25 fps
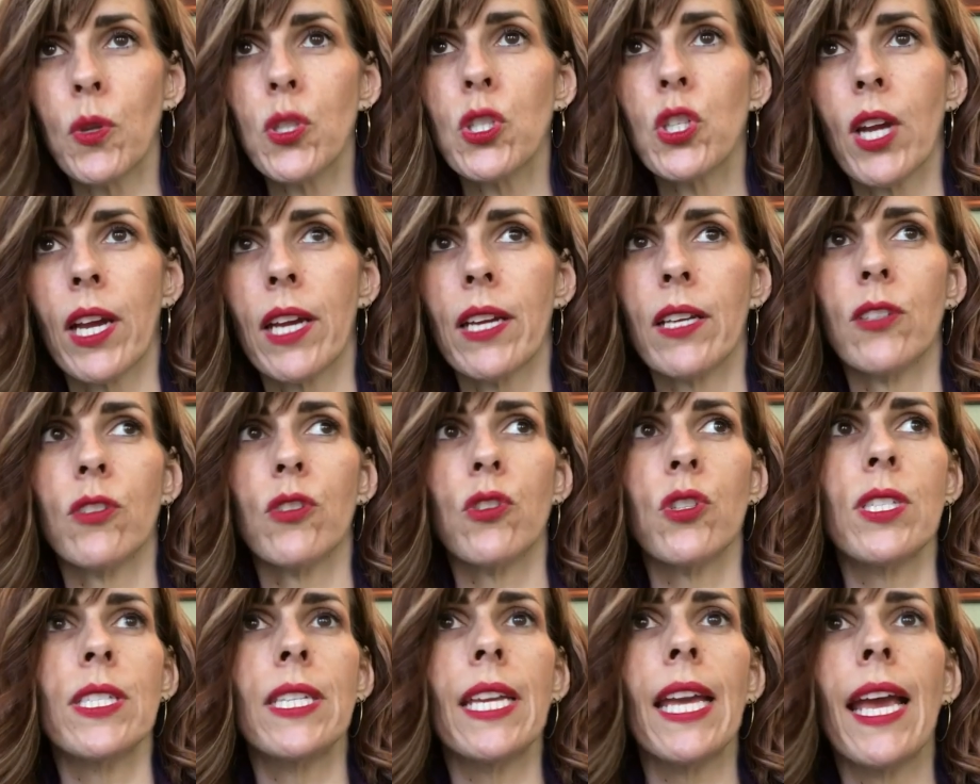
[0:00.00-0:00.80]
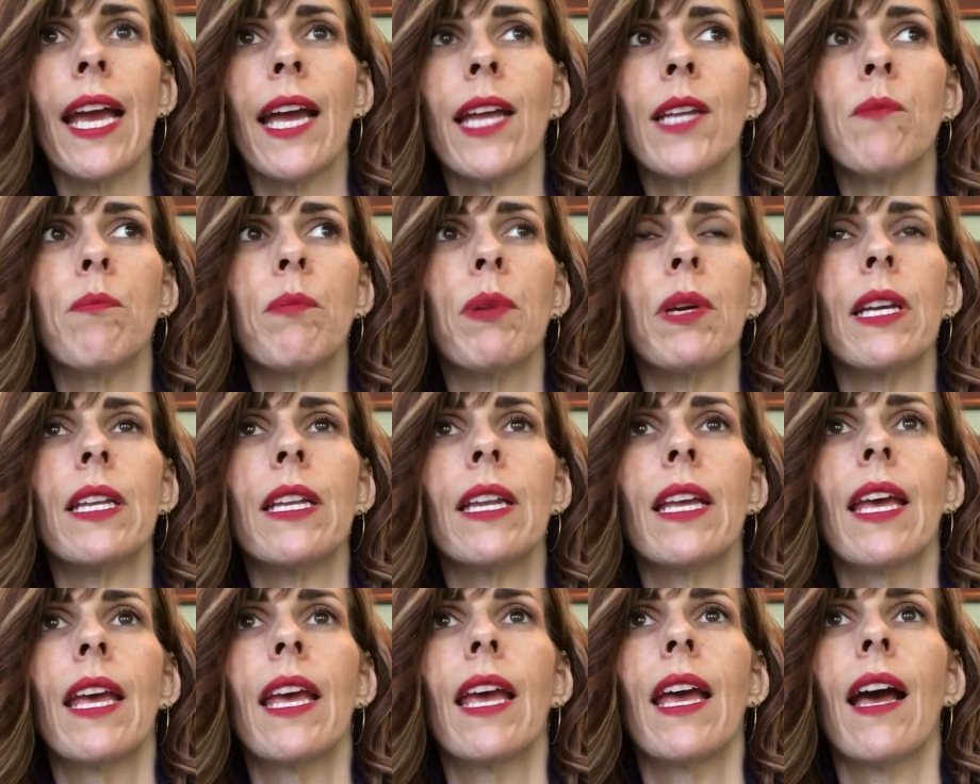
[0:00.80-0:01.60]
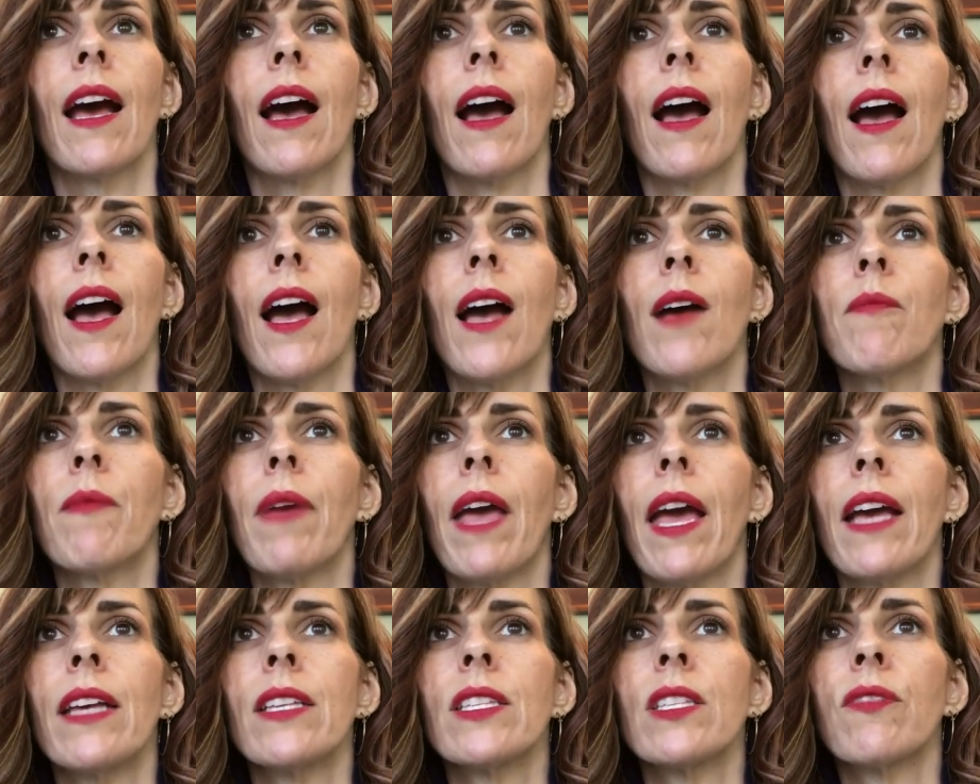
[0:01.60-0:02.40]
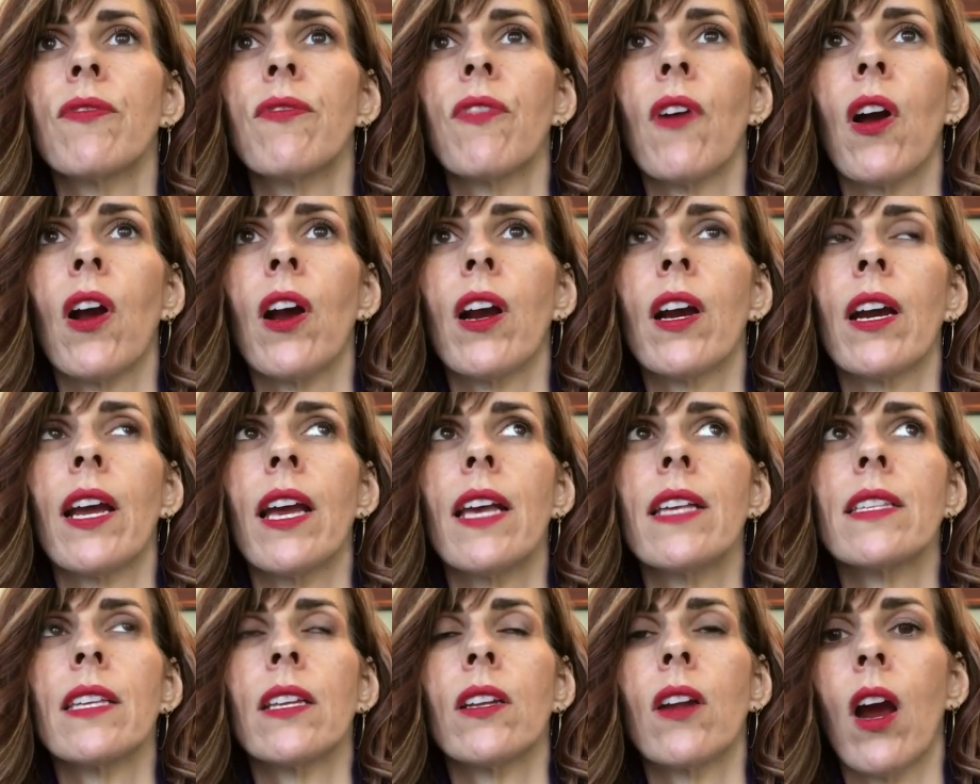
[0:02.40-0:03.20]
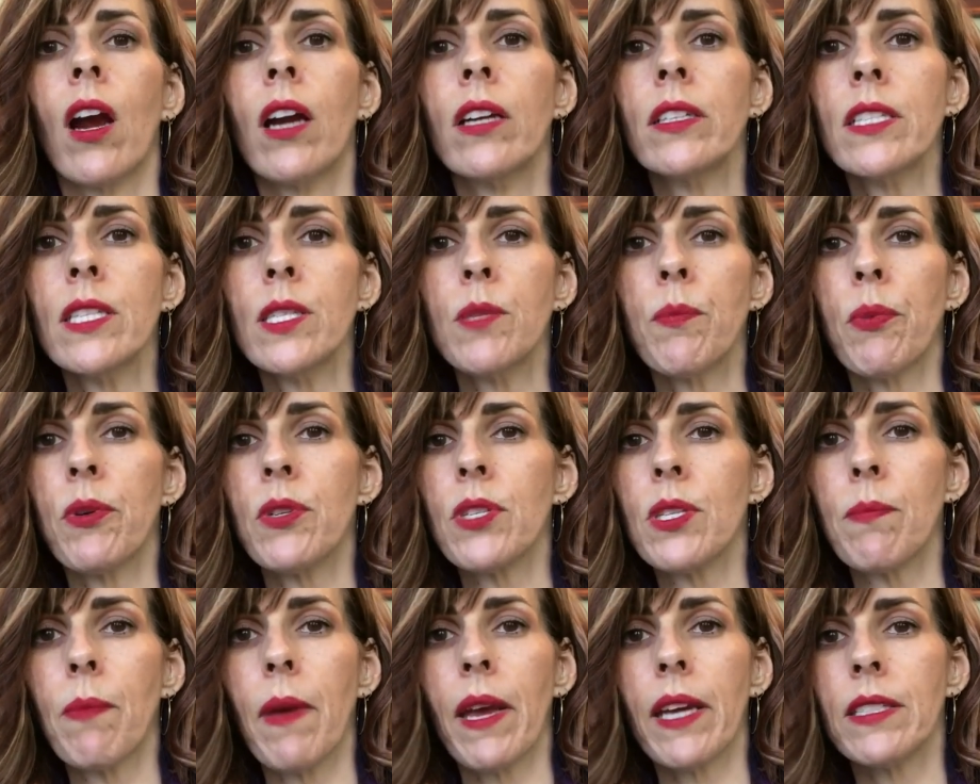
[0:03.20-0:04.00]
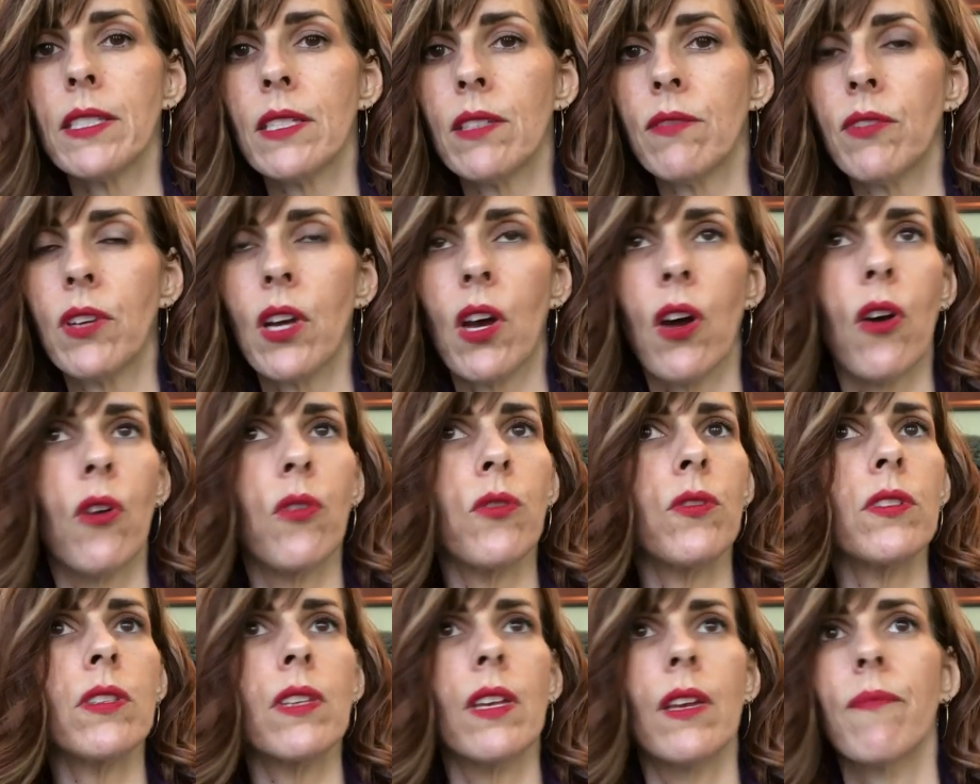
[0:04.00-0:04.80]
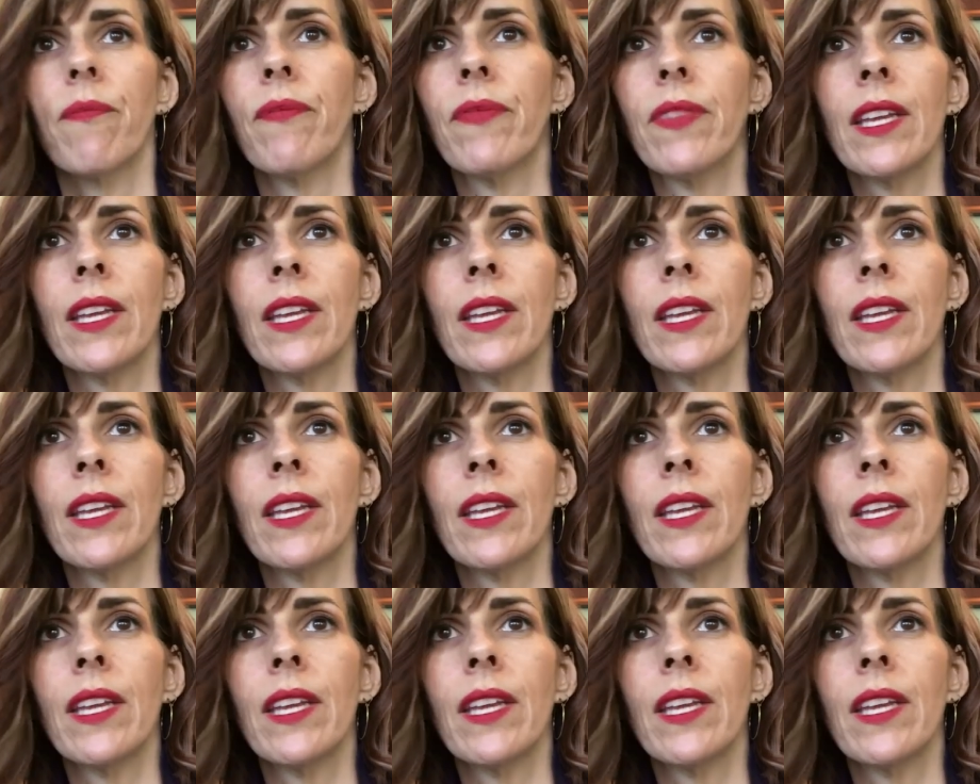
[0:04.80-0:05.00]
which I understand, but um, as far as an artist's perspective goes,